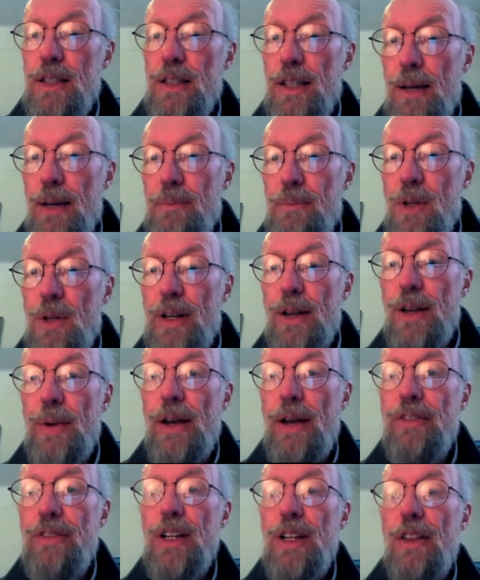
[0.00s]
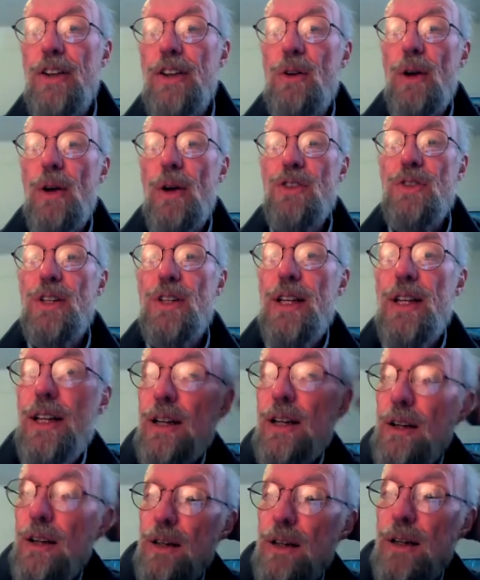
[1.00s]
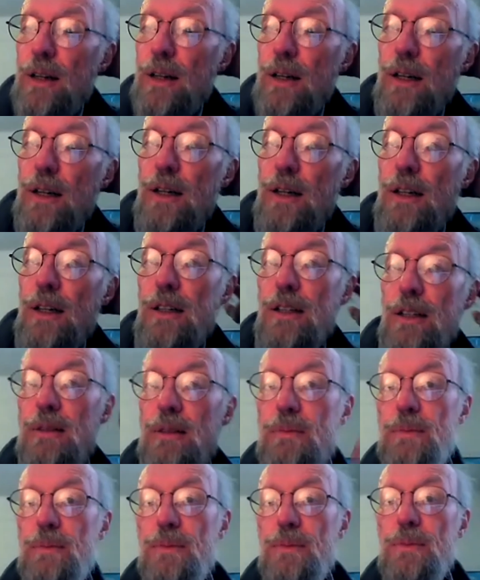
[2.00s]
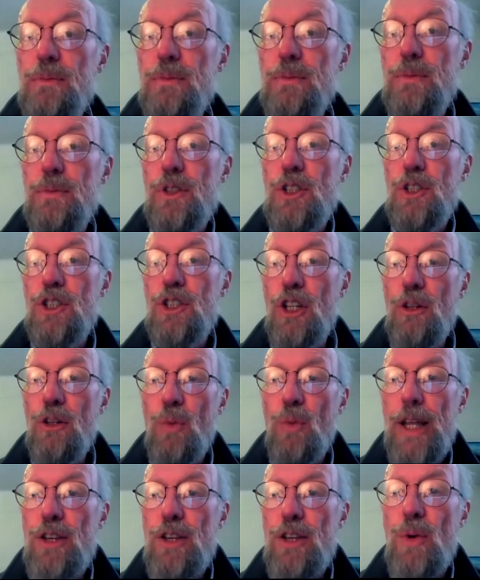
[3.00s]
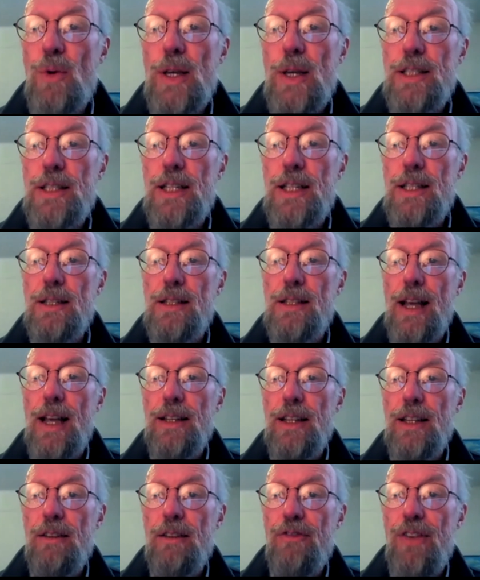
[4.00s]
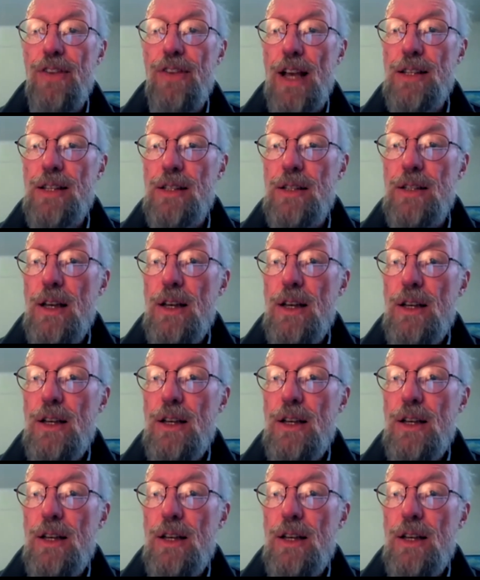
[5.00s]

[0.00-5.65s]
see, I'm looking, we have another question here. Shouldn't we as US citizens then confess